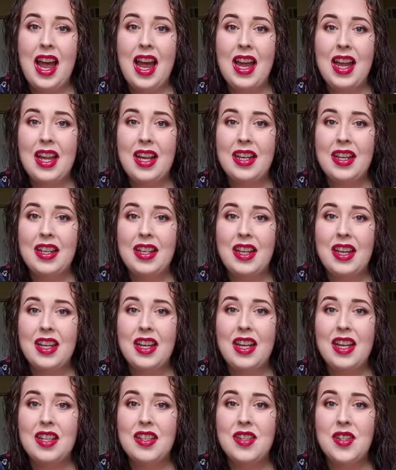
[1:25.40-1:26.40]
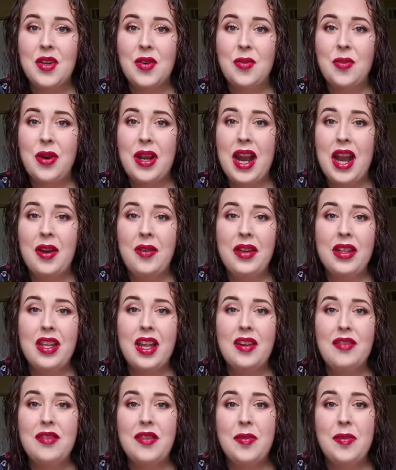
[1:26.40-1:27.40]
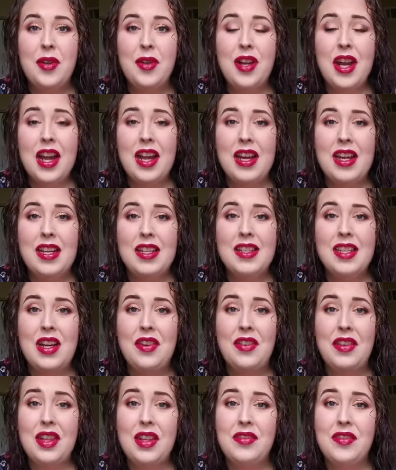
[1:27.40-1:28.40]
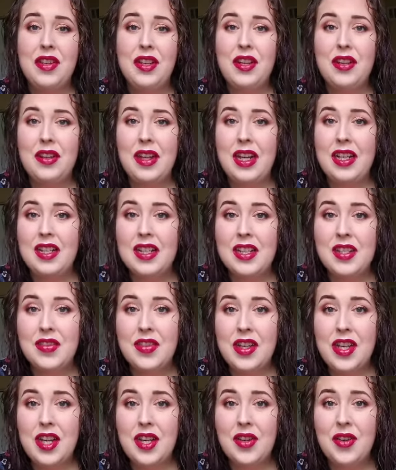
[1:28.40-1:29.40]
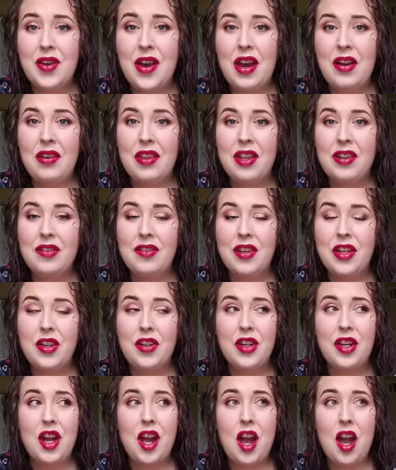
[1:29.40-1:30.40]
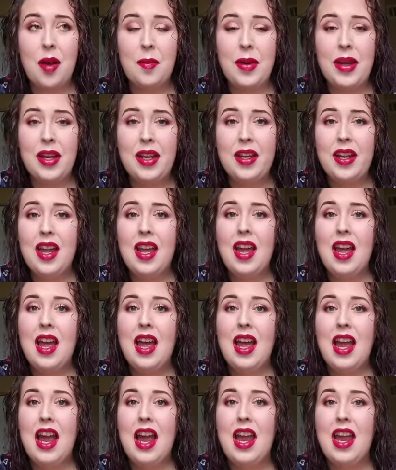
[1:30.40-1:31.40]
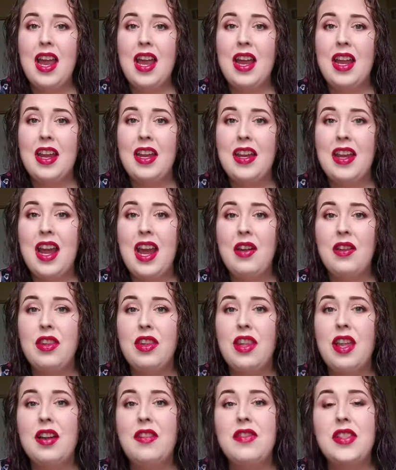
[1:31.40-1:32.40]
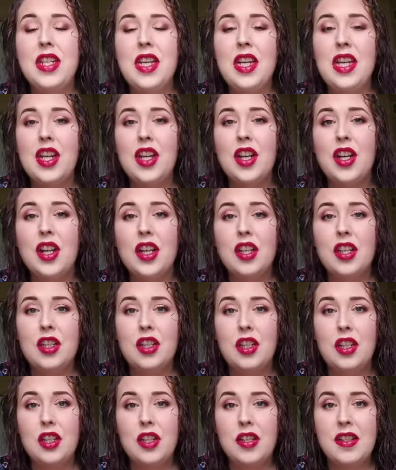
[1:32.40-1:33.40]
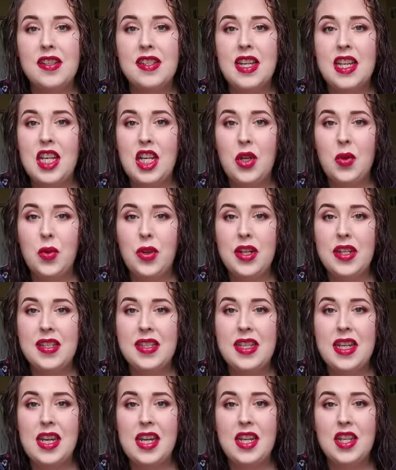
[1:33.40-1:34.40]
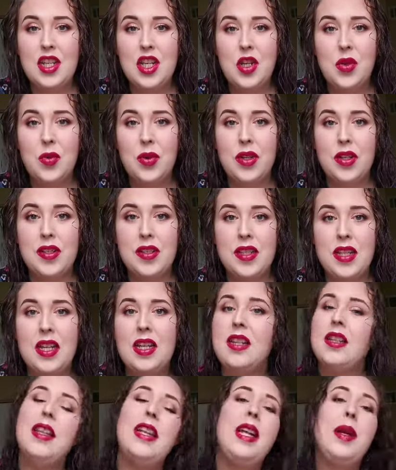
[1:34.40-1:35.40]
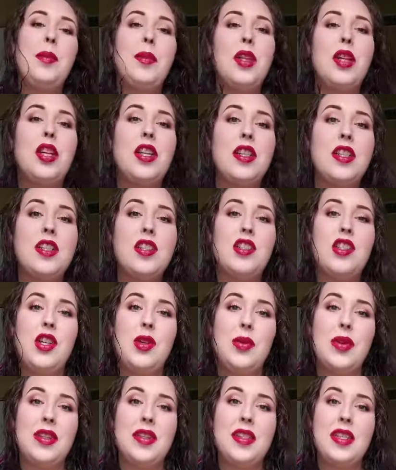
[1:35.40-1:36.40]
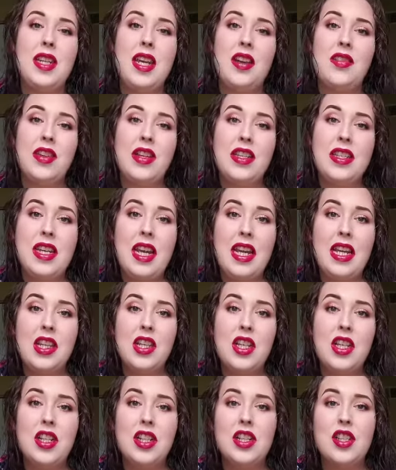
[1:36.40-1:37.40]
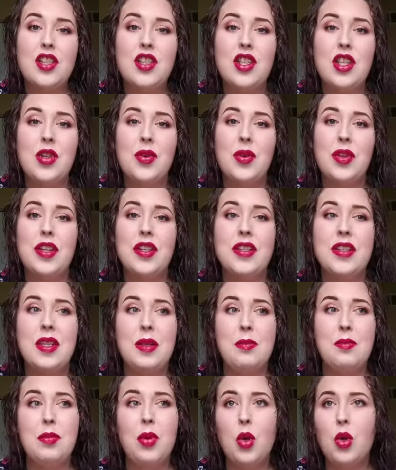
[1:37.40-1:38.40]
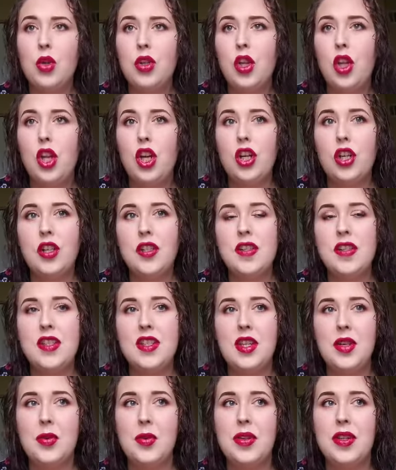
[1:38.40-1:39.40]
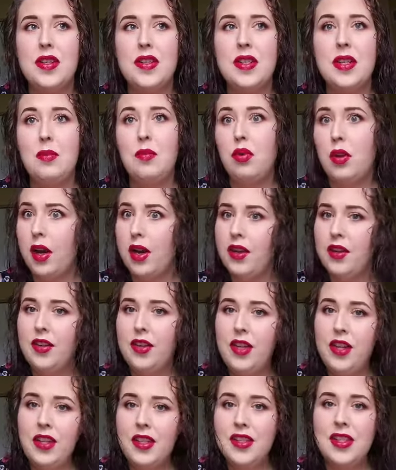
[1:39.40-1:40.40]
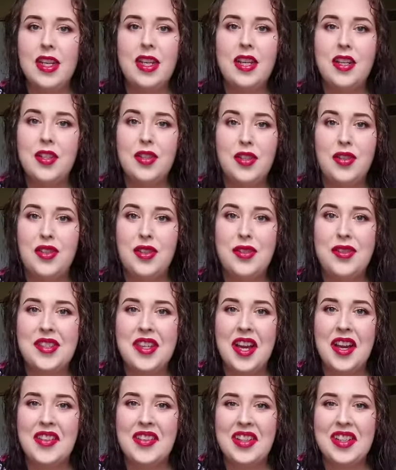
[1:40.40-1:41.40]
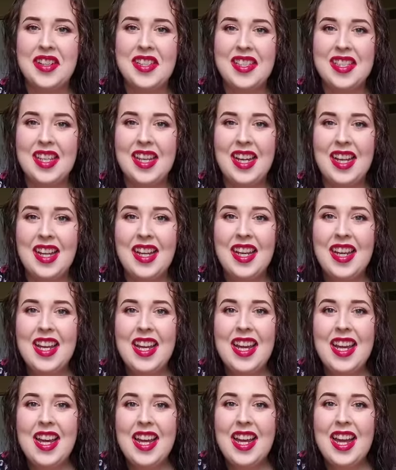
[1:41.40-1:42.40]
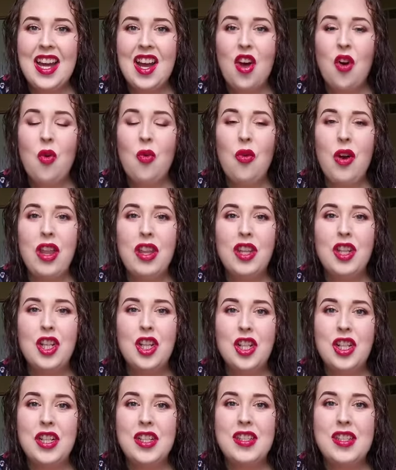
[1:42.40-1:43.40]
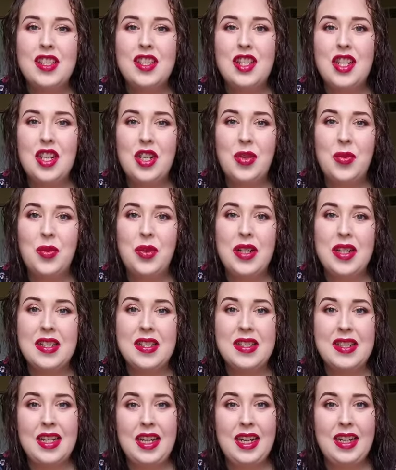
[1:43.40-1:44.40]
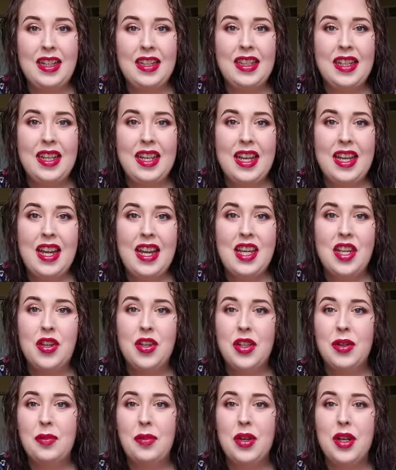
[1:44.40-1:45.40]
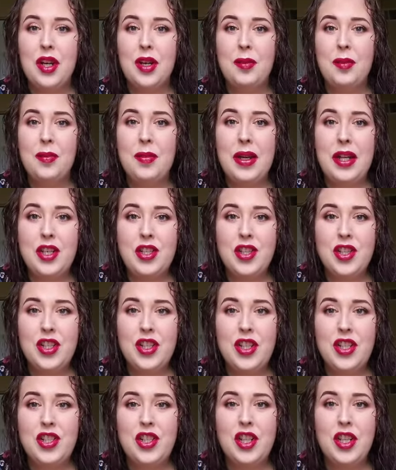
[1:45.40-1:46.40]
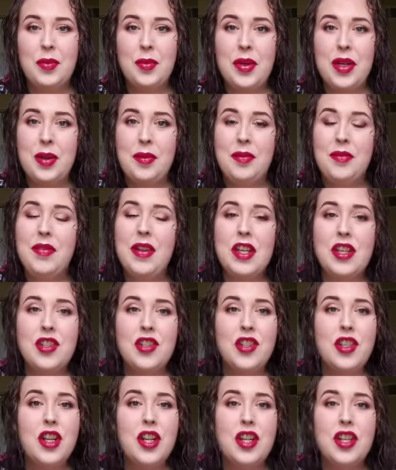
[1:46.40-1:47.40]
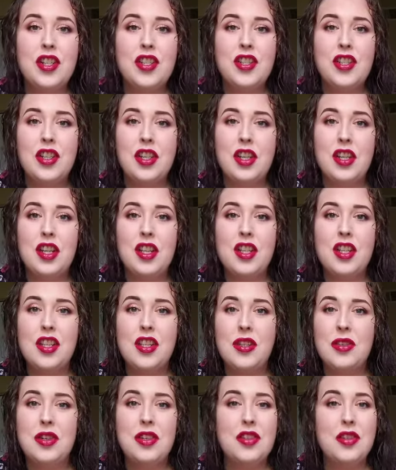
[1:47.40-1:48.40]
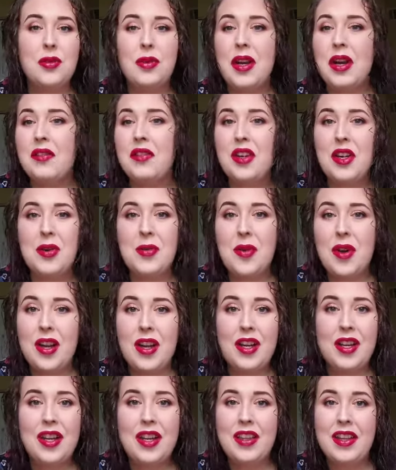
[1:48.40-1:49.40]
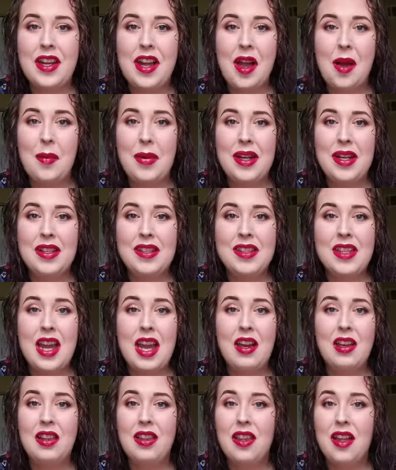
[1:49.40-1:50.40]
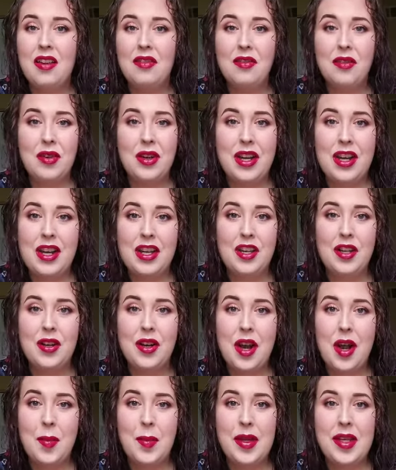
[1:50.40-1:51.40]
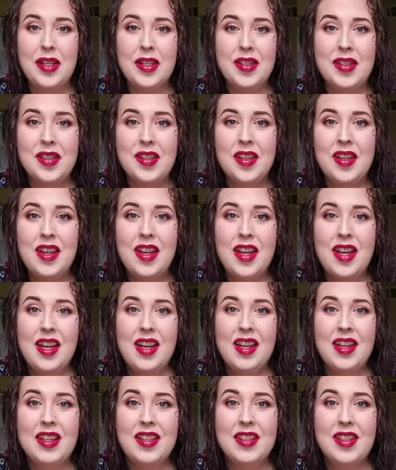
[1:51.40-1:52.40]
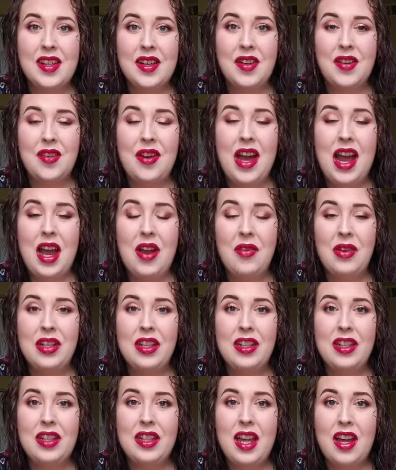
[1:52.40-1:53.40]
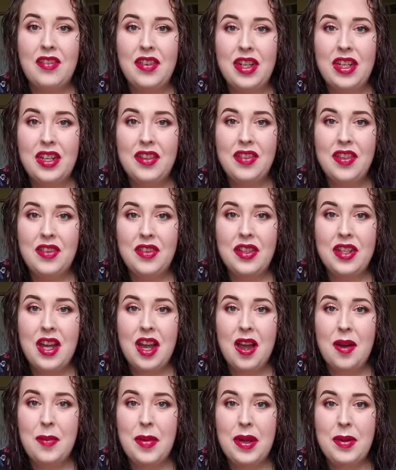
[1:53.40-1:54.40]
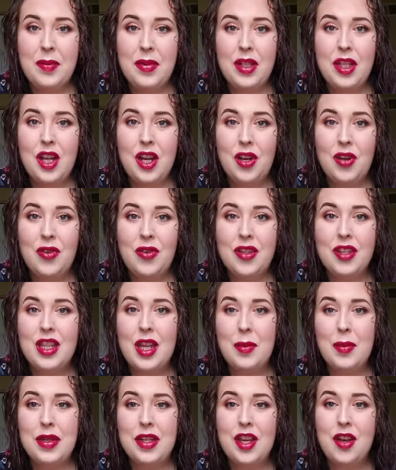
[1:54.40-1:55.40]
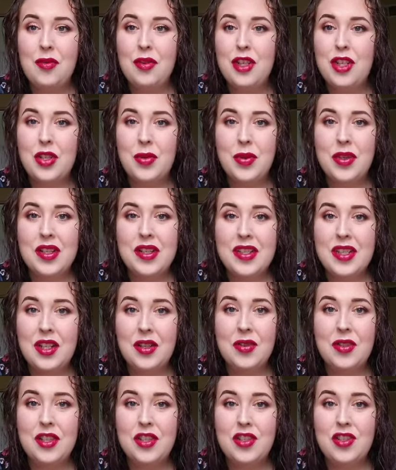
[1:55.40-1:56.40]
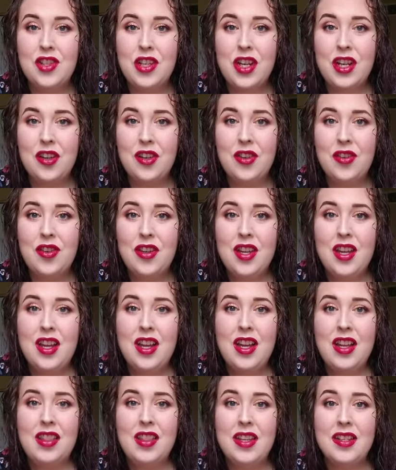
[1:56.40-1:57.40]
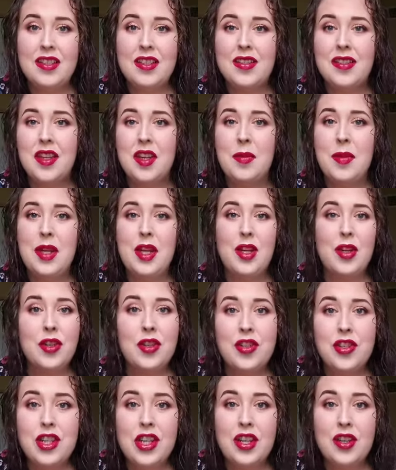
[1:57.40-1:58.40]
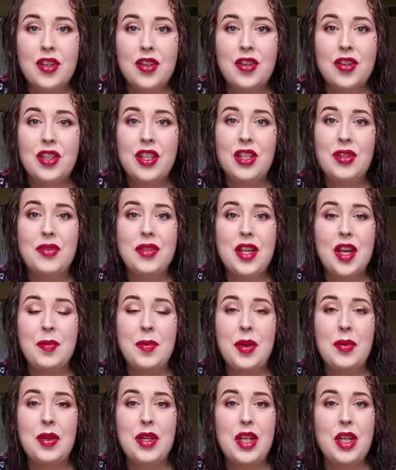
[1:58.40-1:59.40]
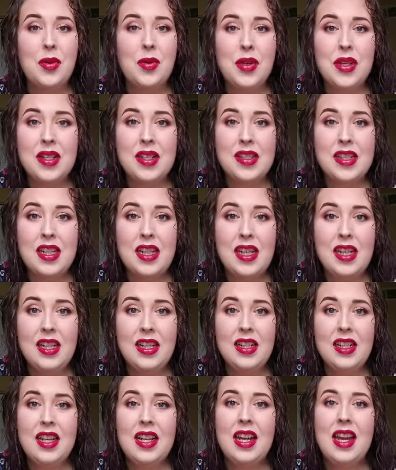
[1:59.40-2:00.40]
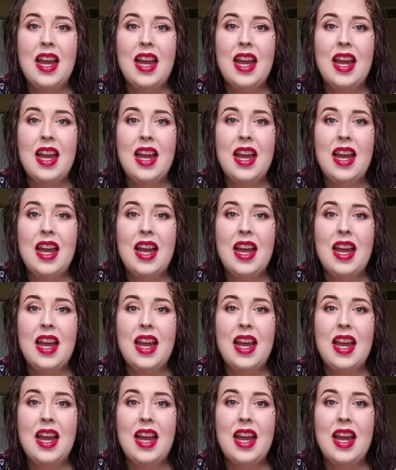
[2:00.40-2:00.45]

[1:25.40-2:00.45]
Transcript: And so what I would love from you guys, I would love for you to like this video. I would love for you to comment, and I would love to hear looks that you want to see. Do you want to see glam looks? Do you want to see everyday looks? Do you want to see bold looks? Do you want to see bridal looks? I can do those, obviously. What looks do you want to see? You can put up pictures, you can put up face charts, you can do whatever you want in the comments. I love reading your comments. So I would love it if you would comment below. Let me know what you want to see on this channel. This is going to be your channel. You tell me what you want to see.